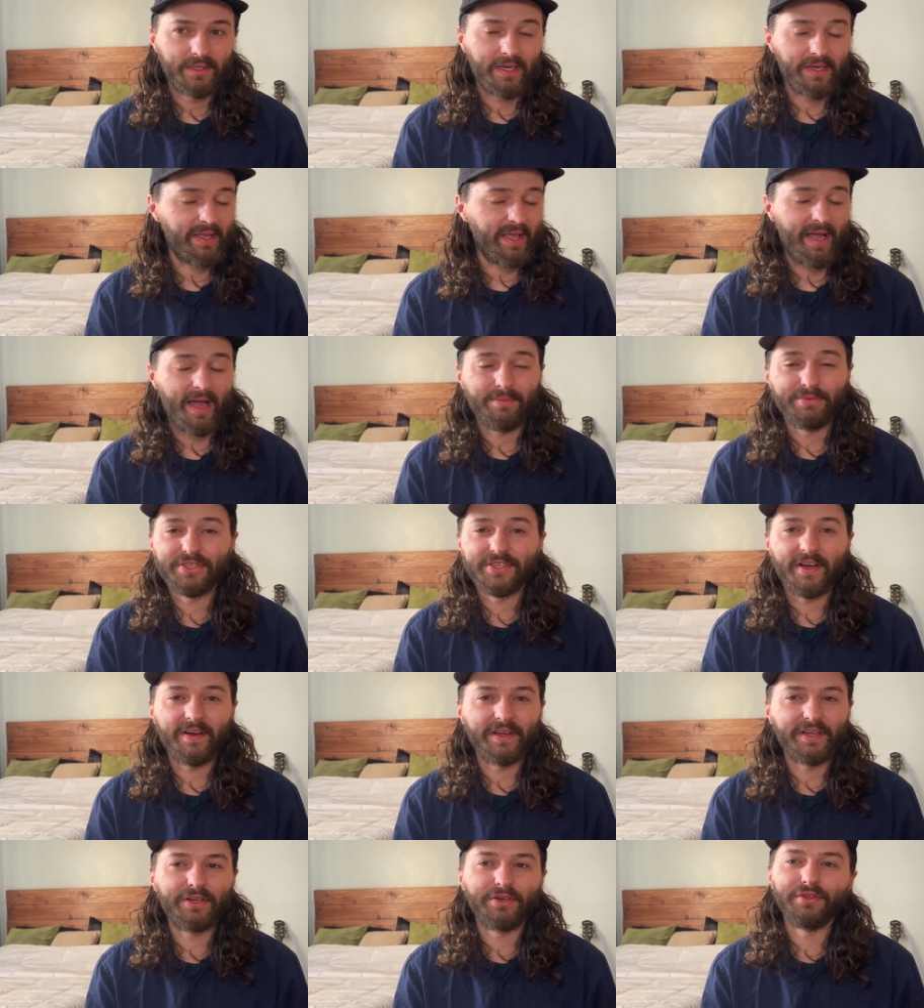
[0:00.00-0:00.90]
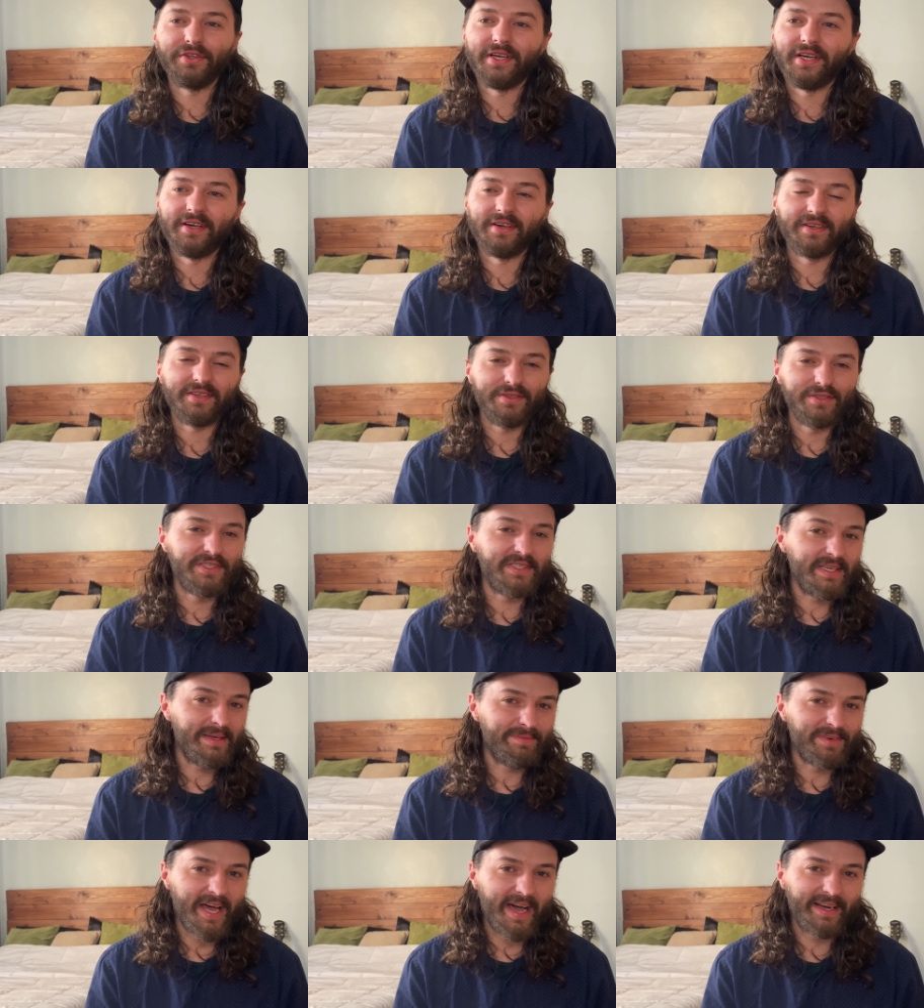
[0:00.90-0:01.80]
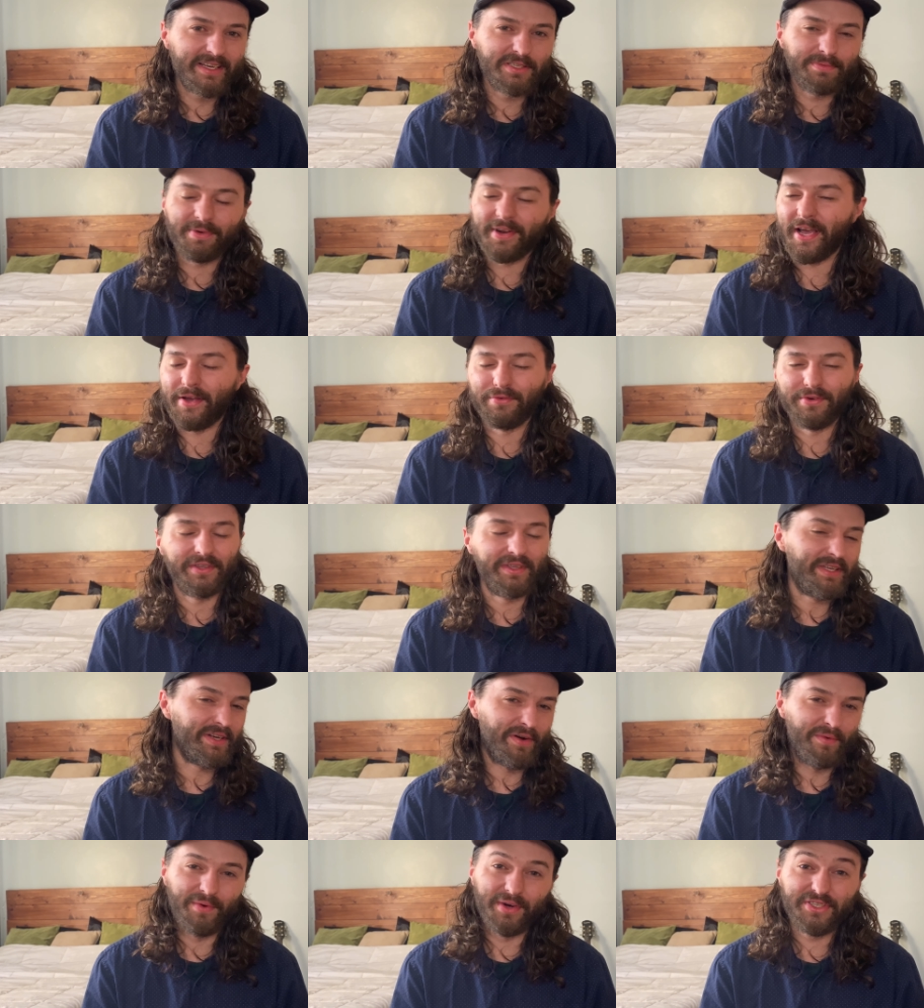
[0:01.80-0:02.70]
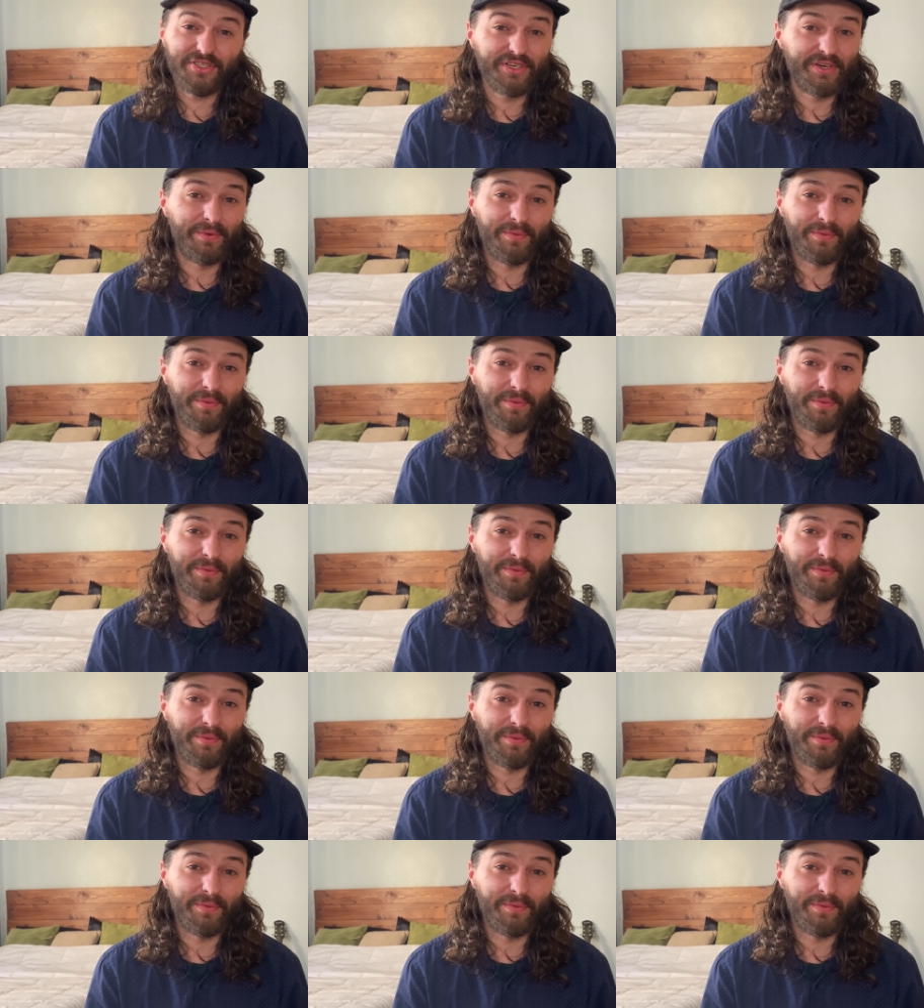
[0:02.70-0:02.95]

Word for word: Okay, I'm sorry, Claire. You seem nice, but I really don't want you to